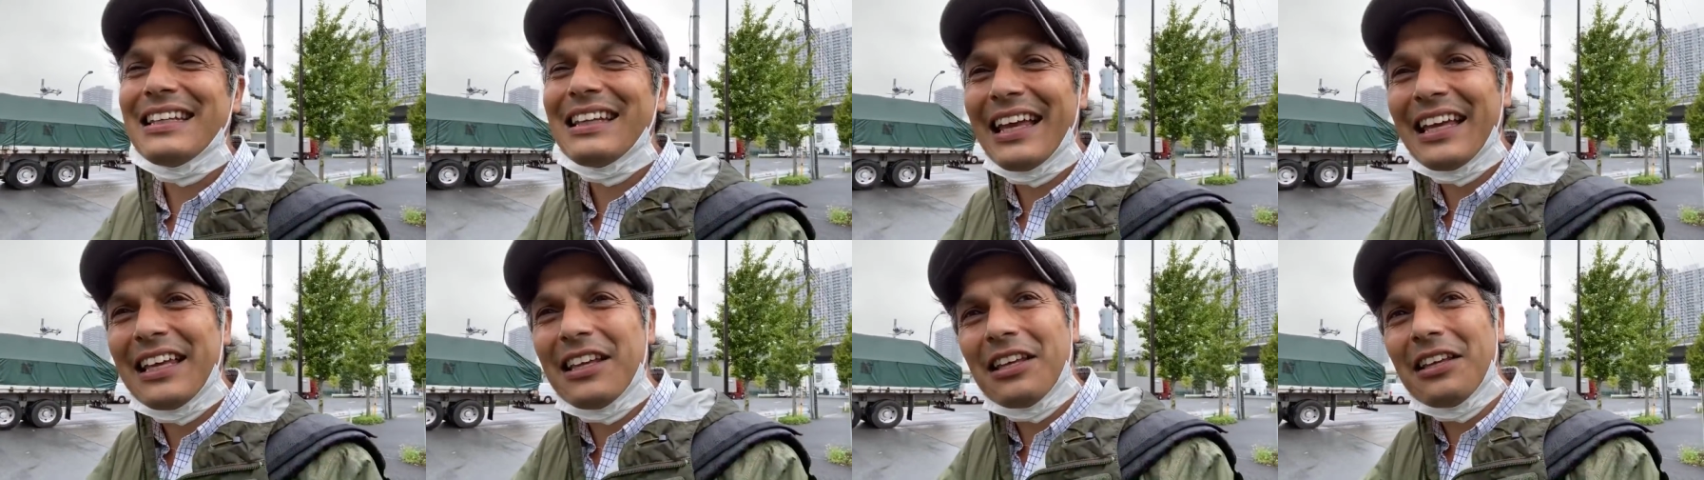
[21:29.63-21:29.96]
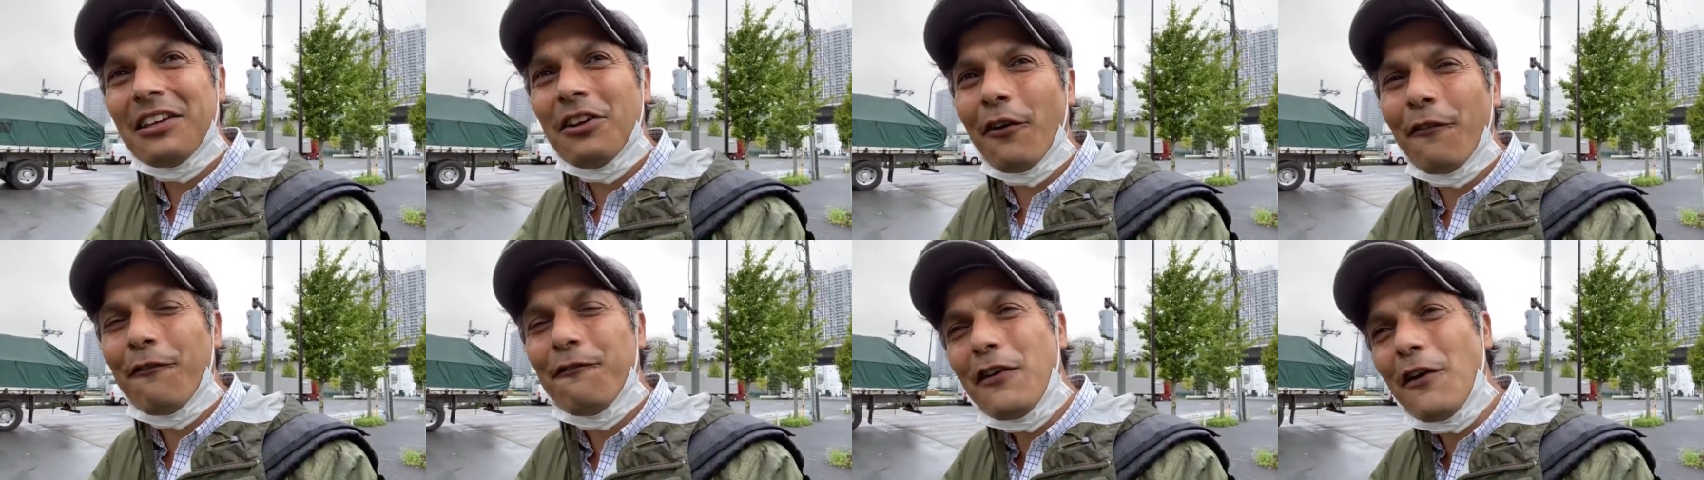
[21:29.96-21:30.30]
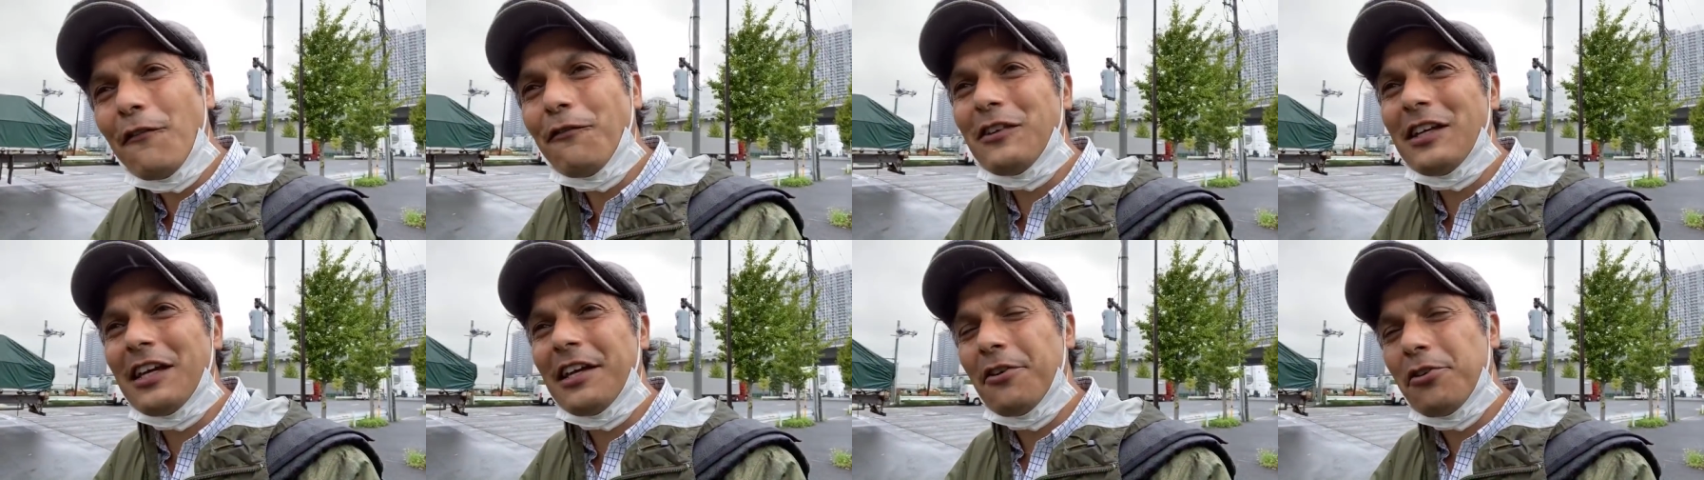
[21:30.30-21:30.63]
Like, you're
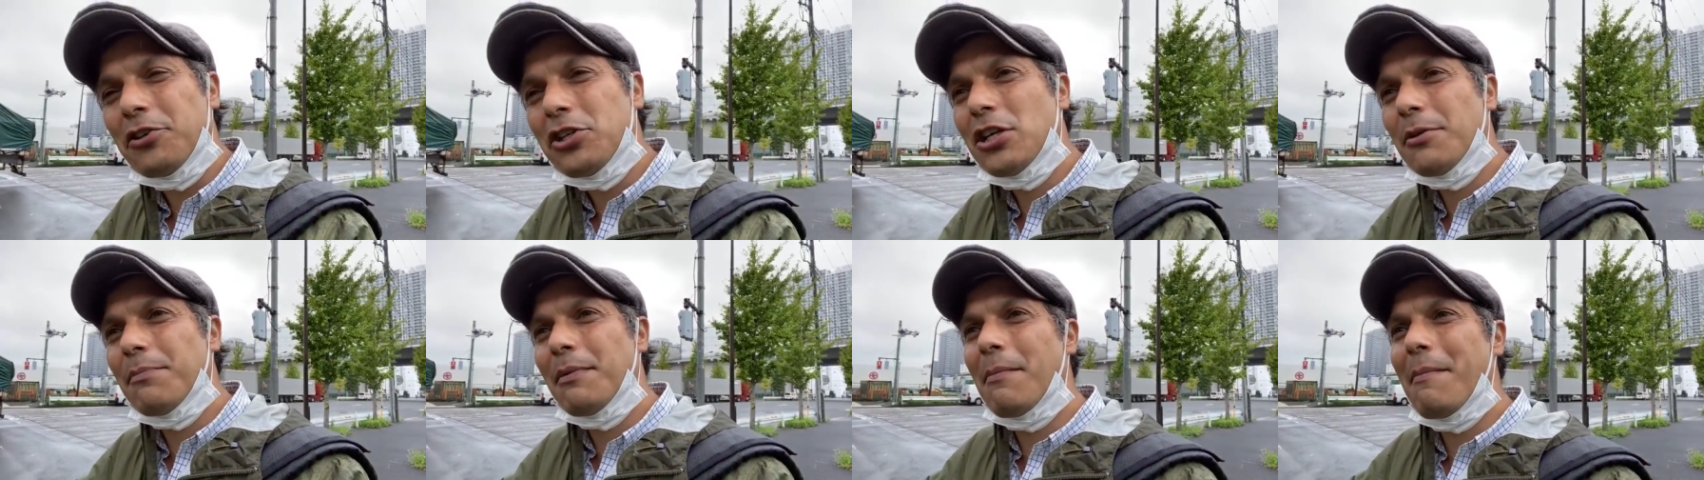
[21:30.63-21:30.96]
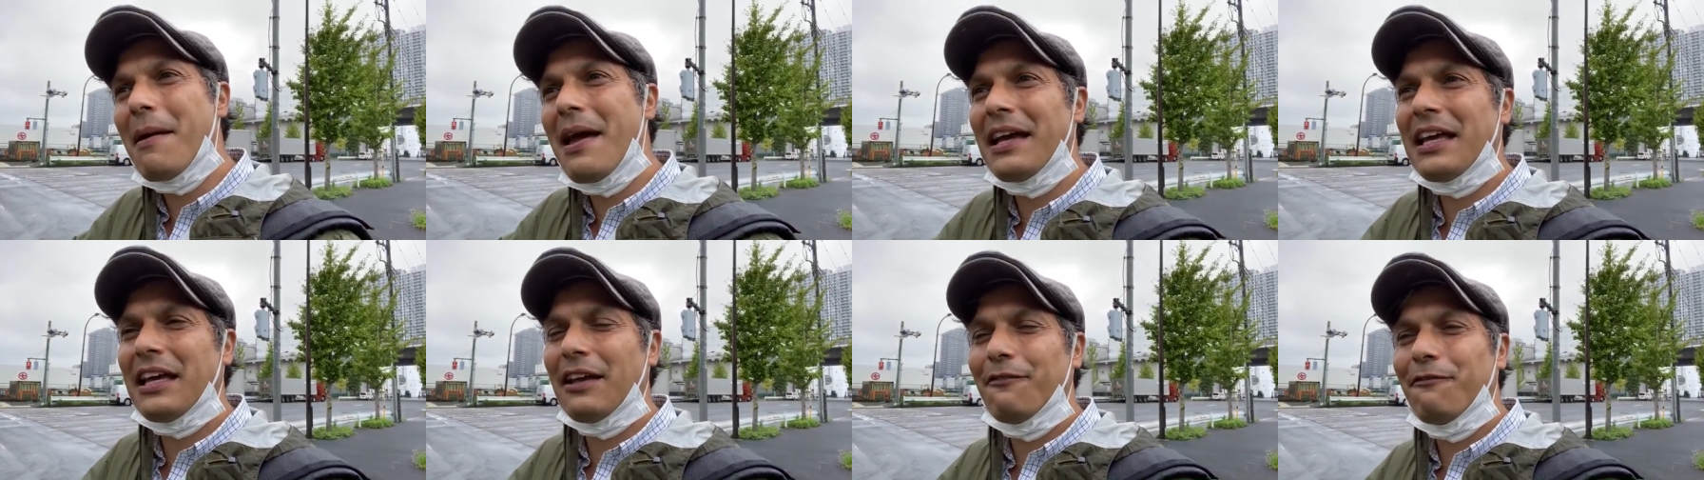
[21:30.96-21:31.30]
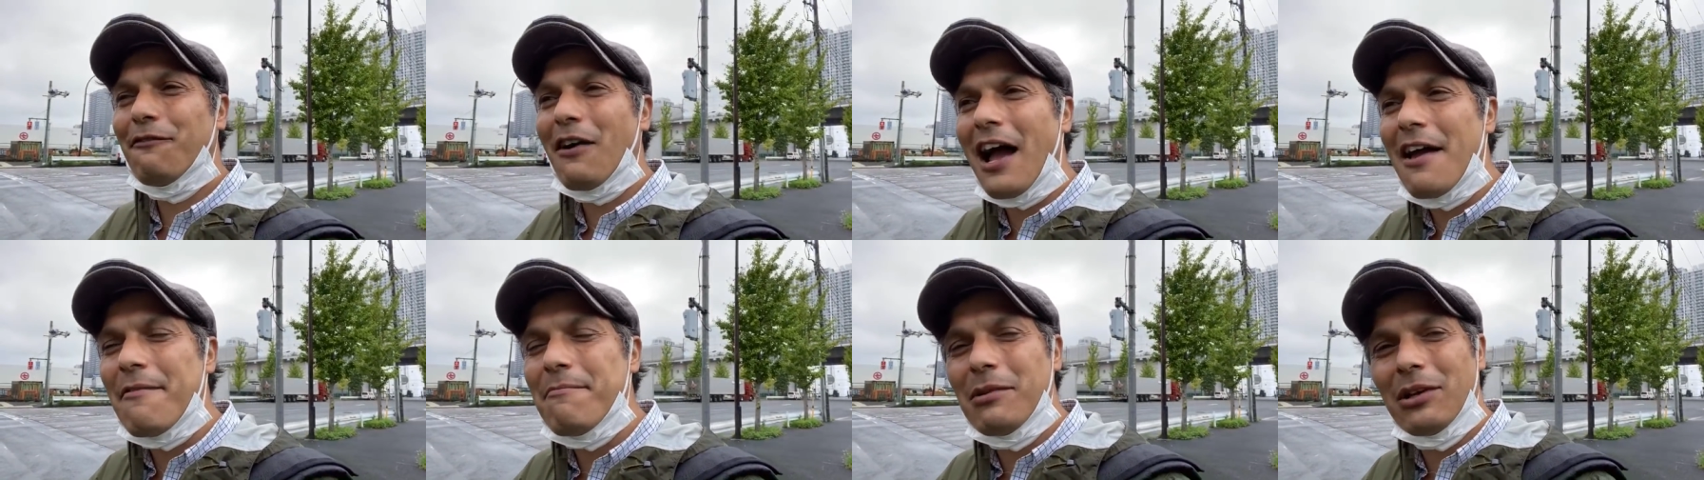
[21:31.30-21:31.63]
50, you should be making 5